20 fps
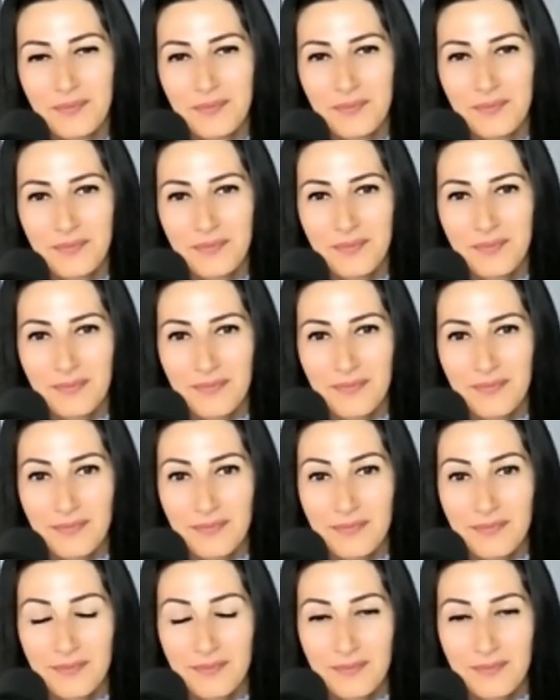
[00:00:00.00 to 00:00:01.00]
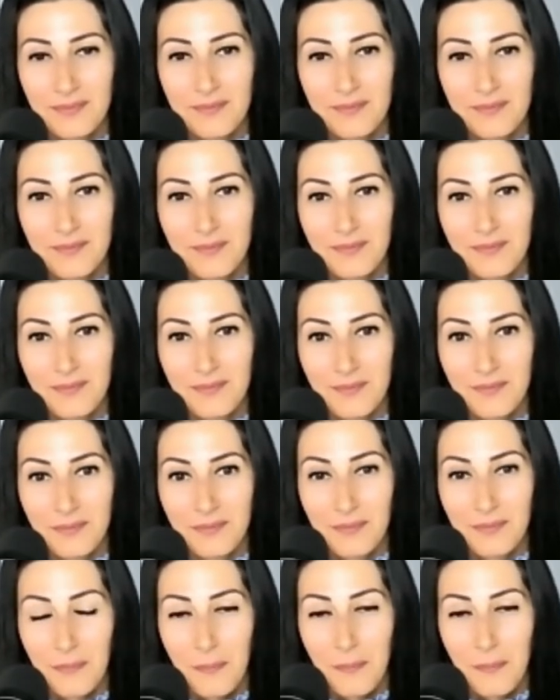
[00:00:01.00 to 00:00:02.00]

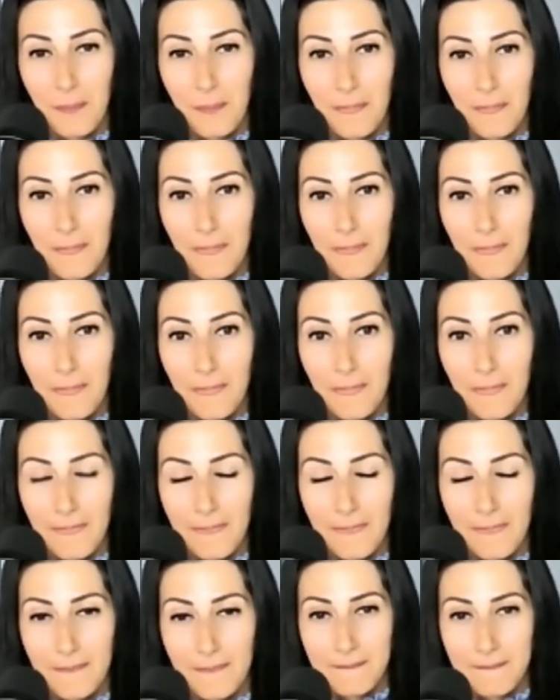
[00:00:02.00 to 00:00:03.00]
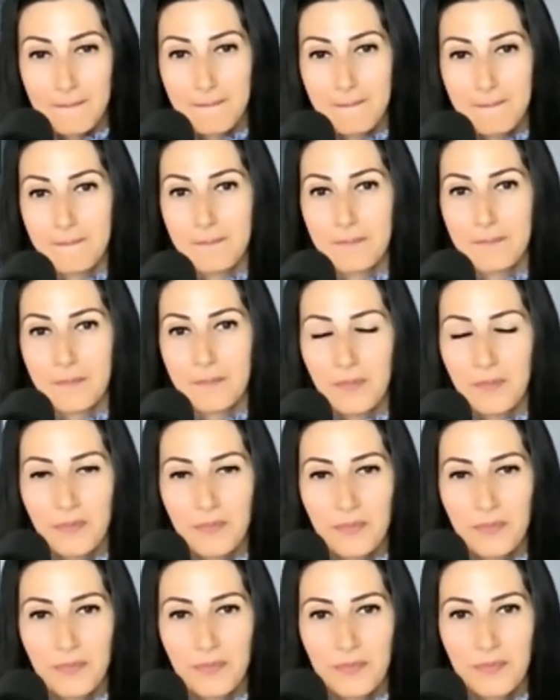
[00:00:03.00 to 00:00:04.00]

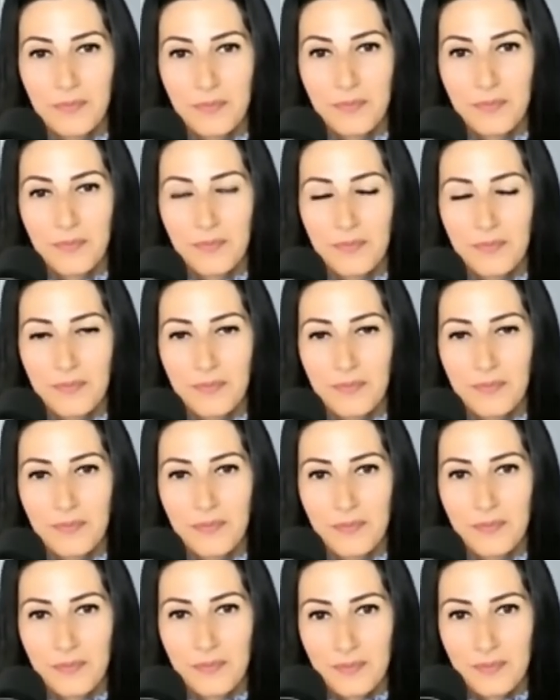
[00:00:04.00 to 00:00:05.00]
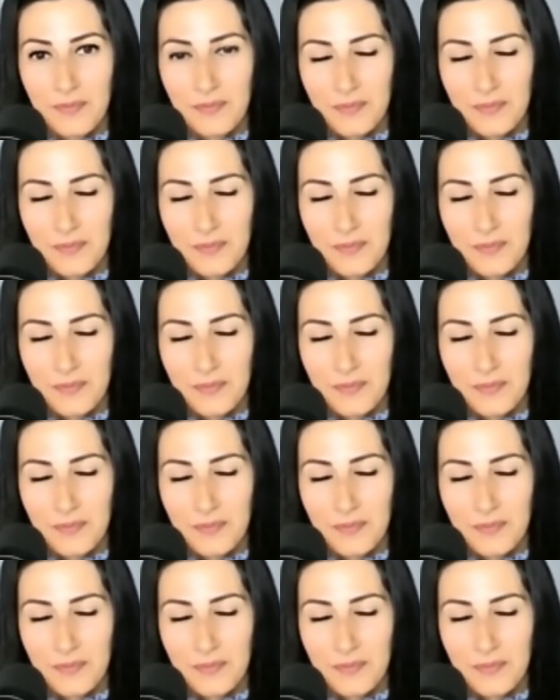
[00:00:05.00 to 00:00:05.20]
[no speech]